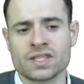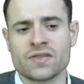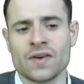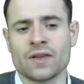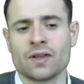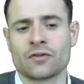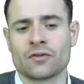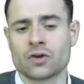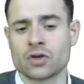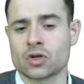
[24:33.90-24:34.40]

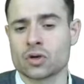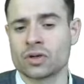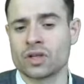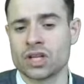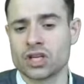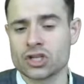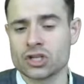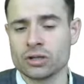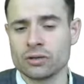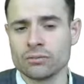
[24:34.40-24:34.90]
the first
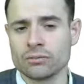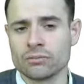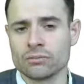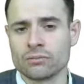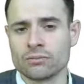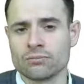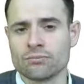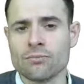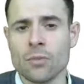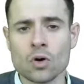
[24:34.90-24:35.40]
condition.
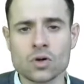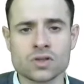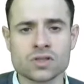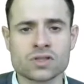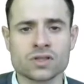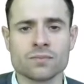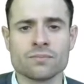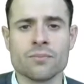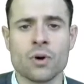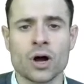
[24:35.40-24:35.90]

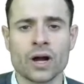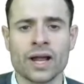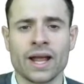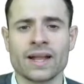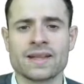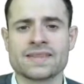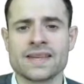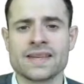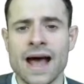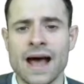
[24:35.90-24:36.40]
Most
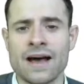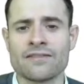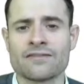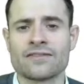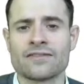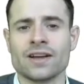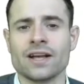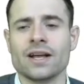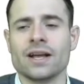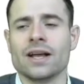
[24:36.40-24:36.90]
markets
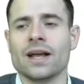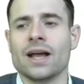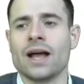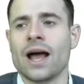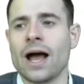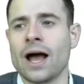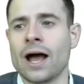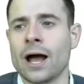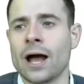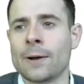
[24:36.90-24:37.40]
have
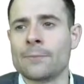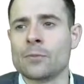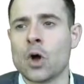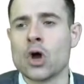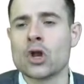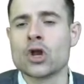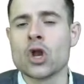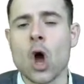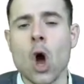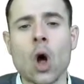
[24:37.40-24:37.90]

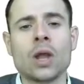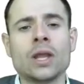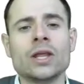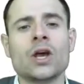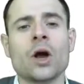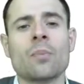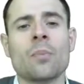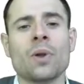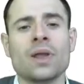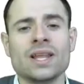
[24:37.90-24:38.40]
an
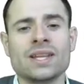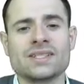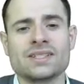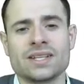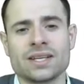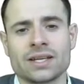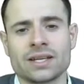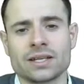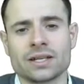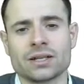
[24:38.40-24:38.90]

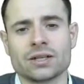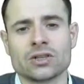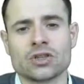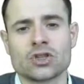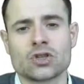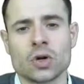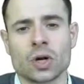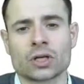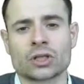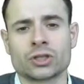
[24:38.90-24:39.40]
oligopolistic
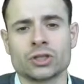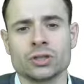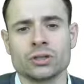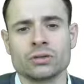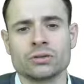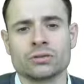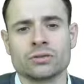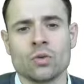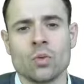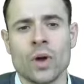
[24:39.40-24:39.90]
structure
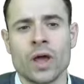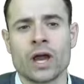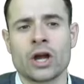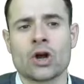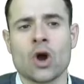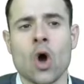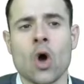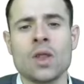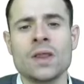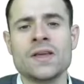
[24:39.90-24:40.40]

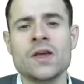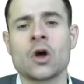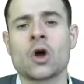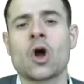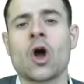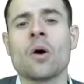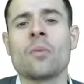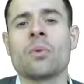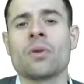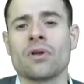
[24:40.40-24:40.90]
where only a
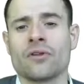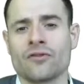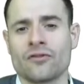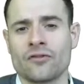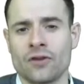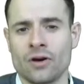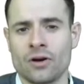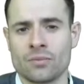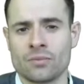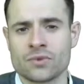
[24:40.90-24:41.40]
couple of
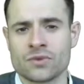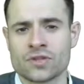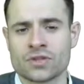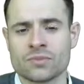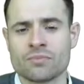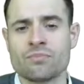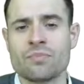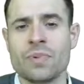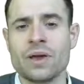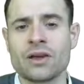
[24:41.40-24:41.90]
firms,
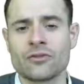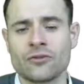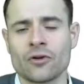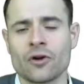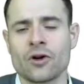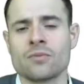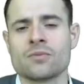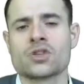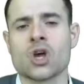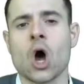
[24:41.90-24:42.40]
big
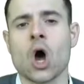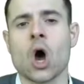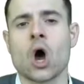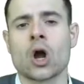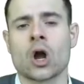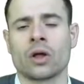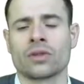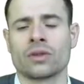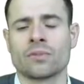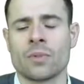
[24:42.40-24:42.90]
firms, are
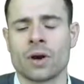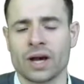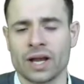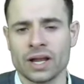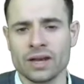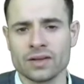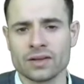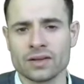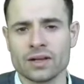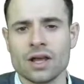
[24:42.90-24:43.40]
on the
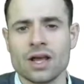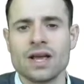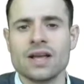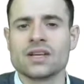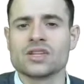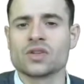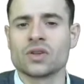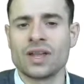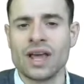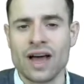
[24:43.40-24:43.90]
market,
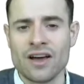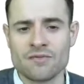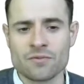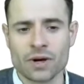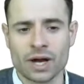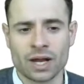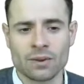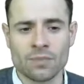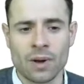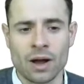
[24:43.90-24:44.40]
so they have
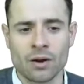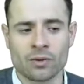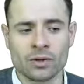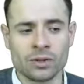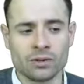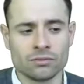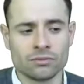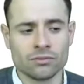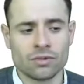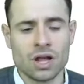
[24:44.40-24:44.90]
market power.
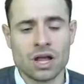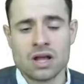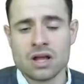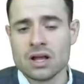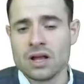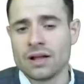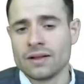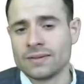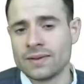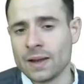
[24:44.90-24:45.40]

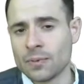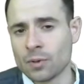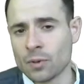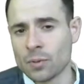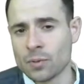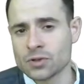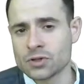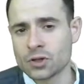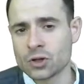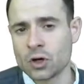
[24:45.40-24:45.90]
They
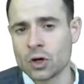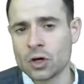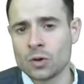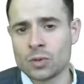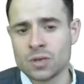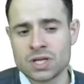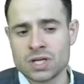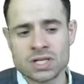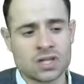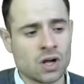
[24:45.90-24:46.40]
propose a good
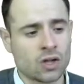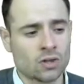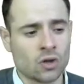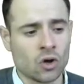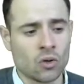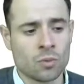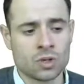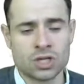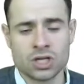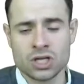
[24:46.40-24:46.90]
which is not
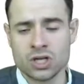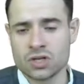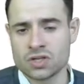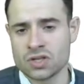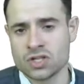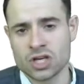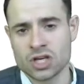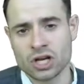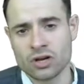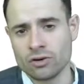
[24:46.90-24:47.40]
homogeneous
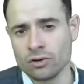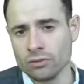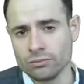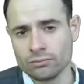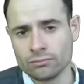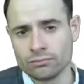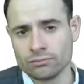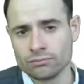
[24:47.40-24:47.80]
in general.